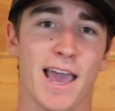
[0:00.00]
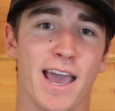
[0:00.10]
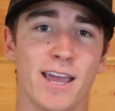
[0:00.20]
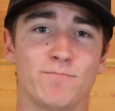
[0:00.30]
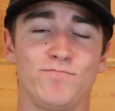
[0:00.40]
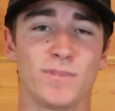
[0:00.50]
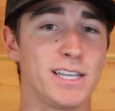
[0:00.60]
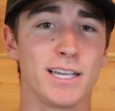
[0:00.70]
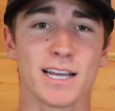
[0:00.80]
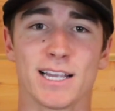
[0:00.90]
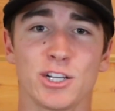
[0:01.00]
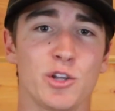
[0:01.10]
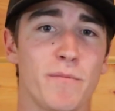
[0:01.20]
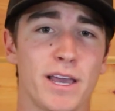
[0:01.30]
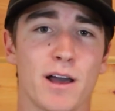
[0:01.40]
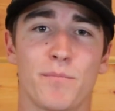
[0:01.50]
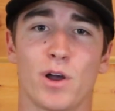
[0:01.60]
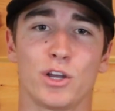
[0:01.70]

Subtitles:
And these guys actually make up